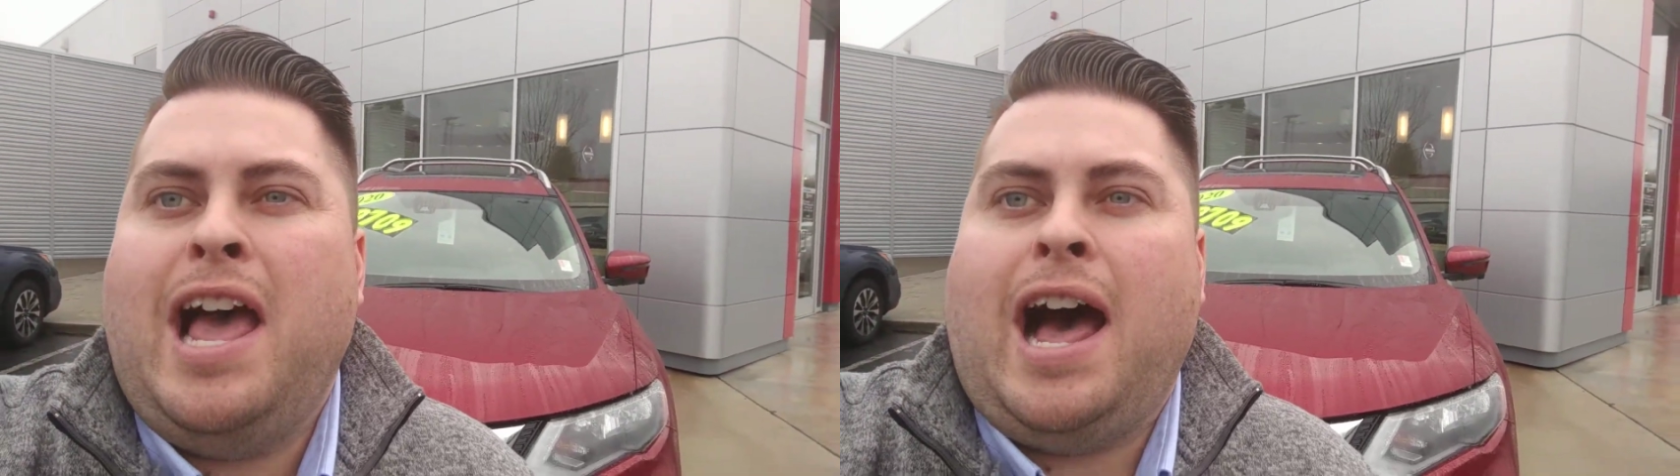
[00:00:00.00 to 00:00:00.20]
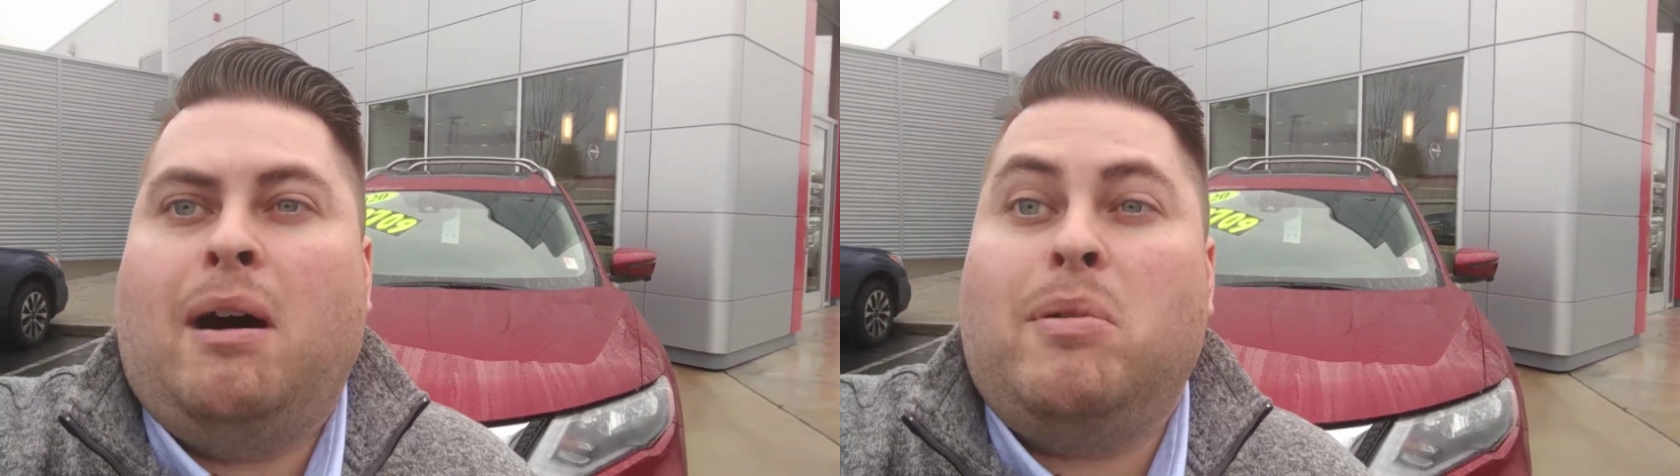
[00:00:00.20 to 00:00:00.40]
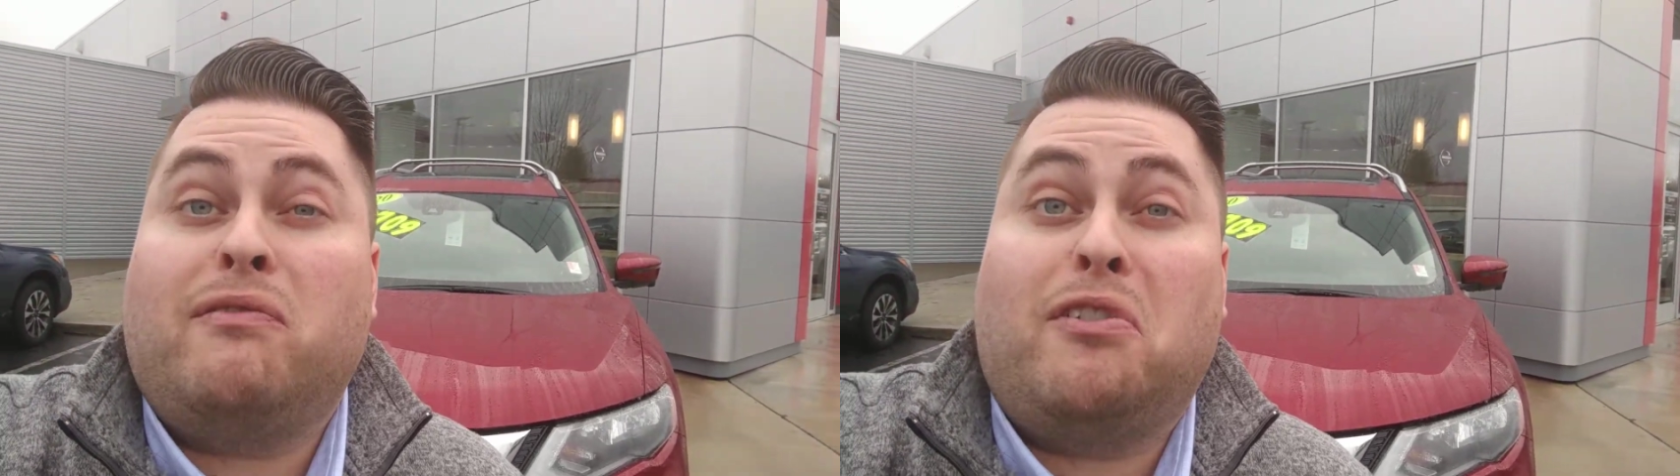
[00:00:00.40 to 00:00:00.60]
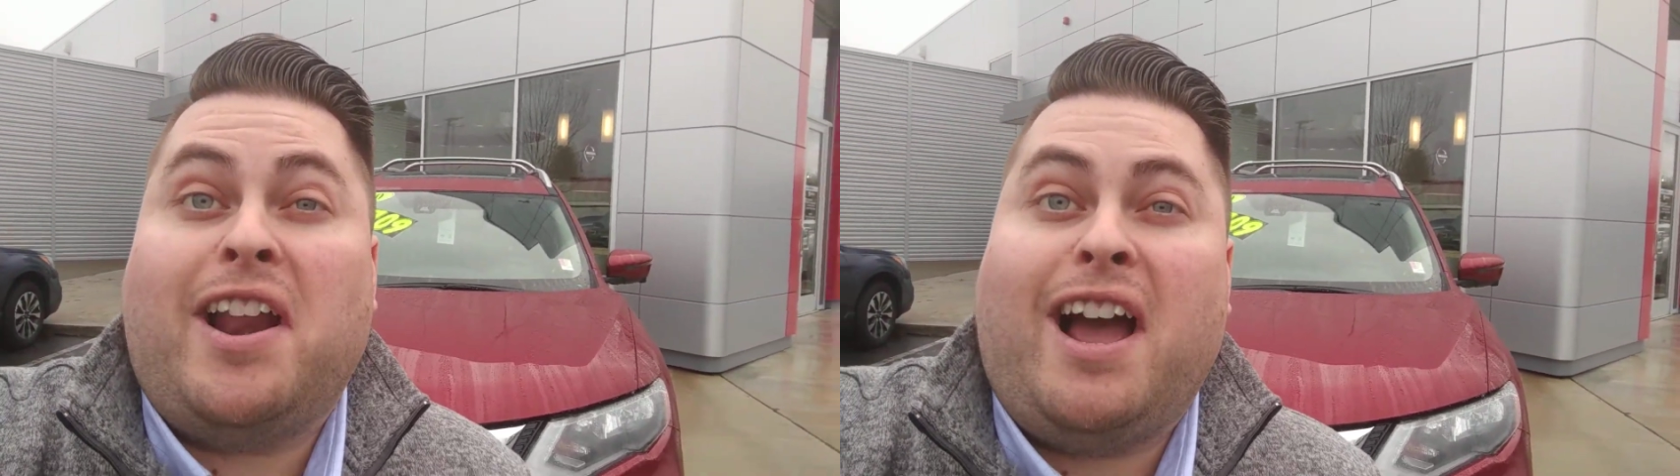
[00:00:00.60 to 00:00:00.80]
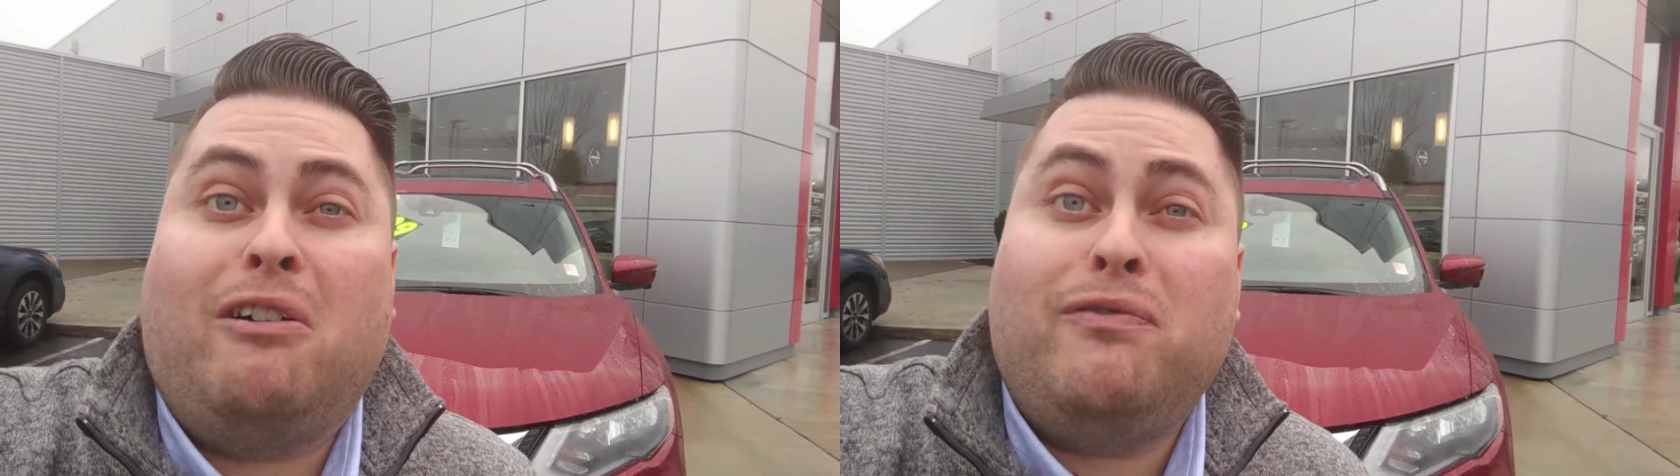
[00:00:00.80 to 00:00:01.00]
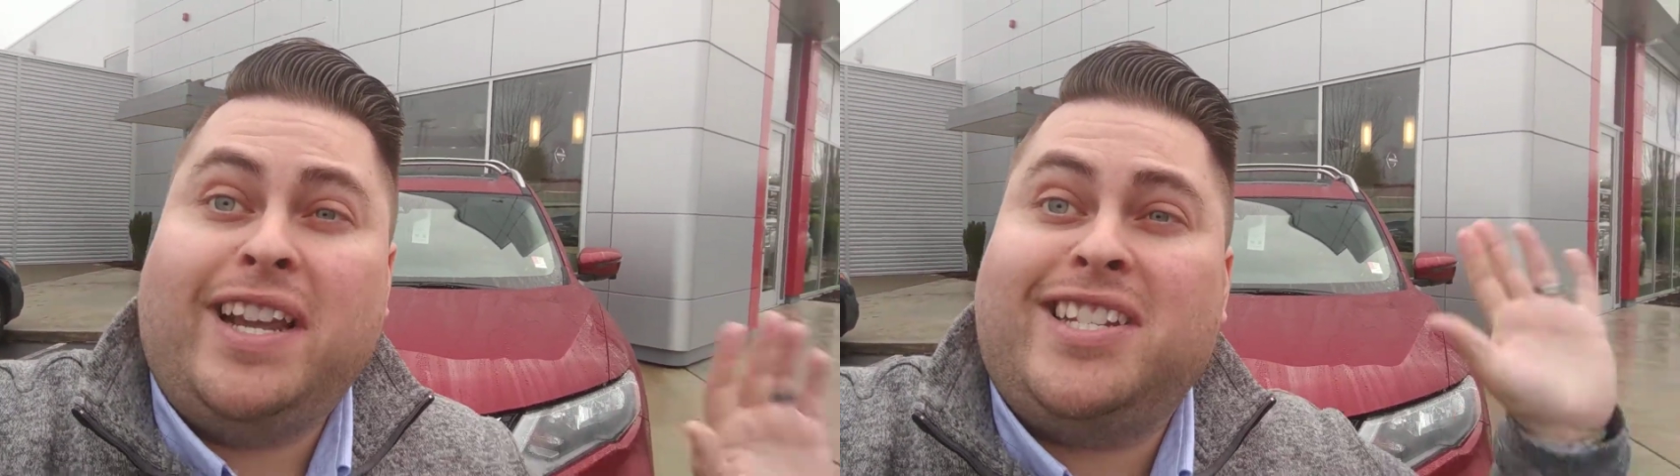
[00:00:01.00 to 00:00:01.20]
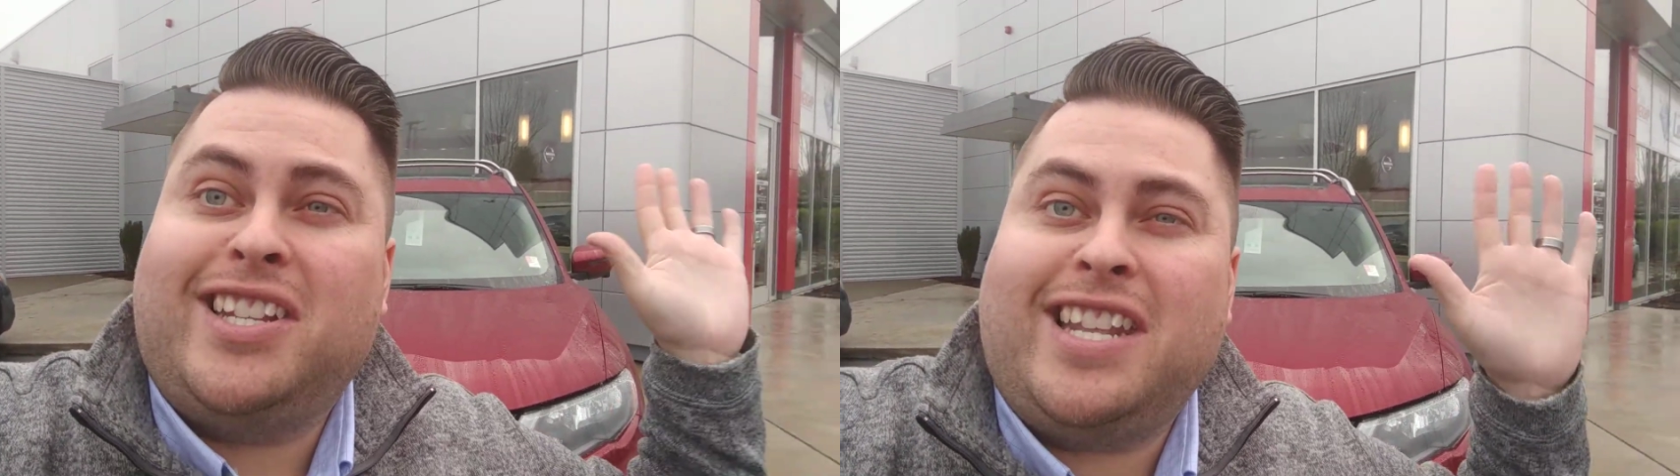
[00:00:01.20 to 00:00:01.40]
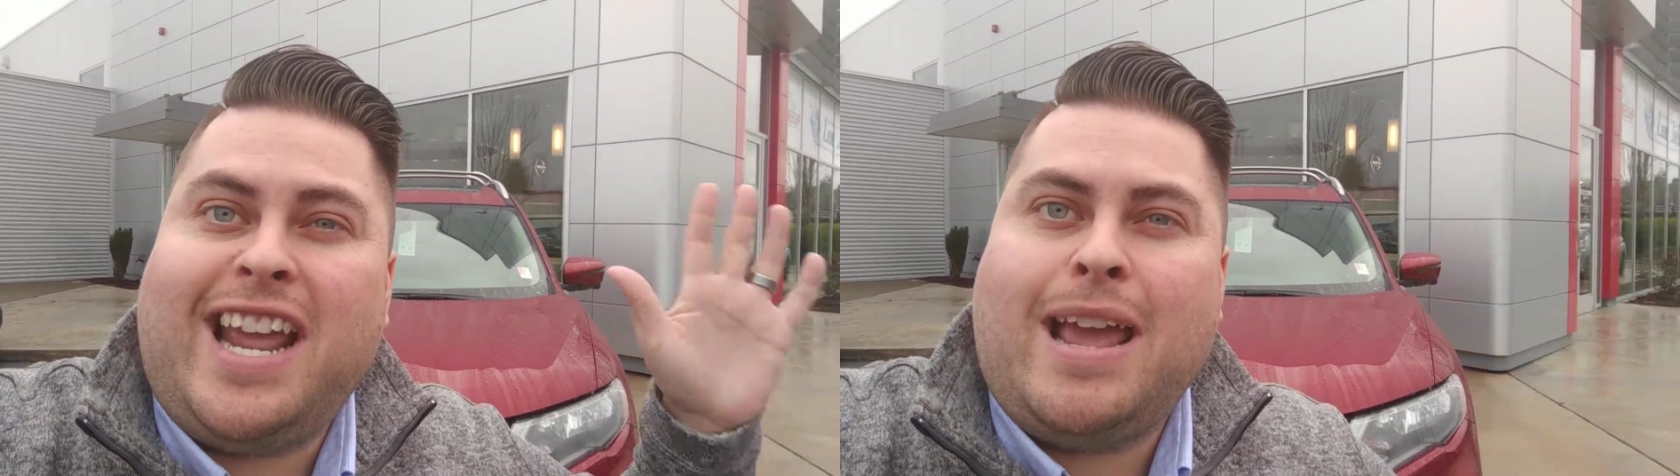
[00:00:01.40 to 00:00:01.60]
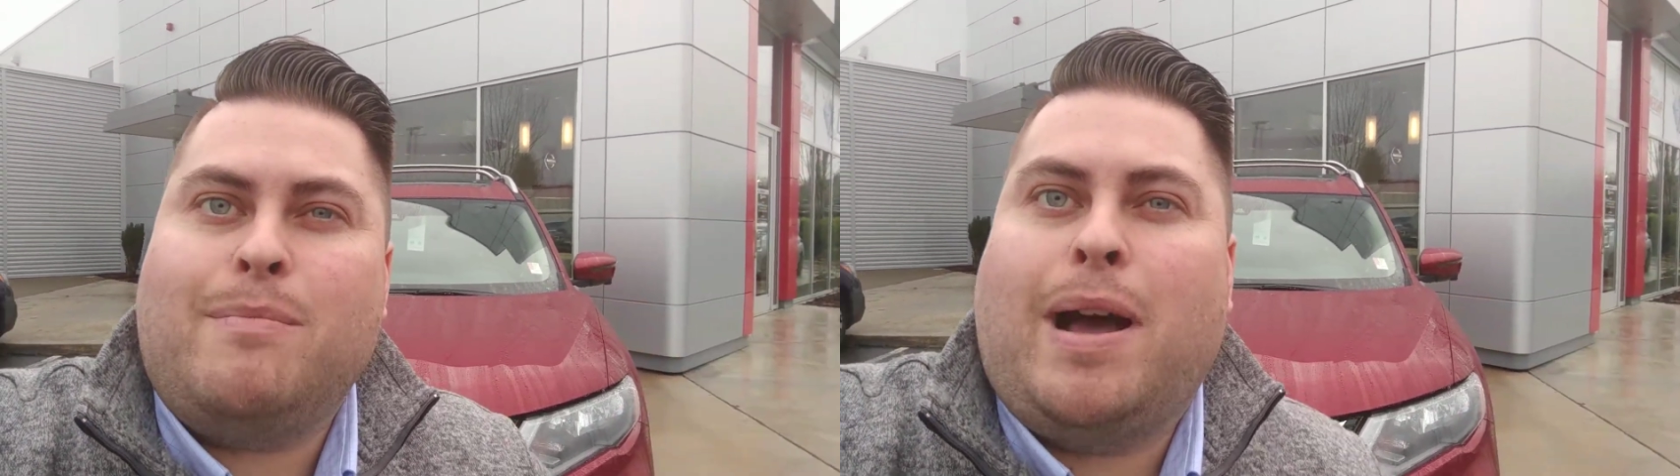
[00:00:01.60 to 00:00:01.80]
Uh, but for now, face to the name,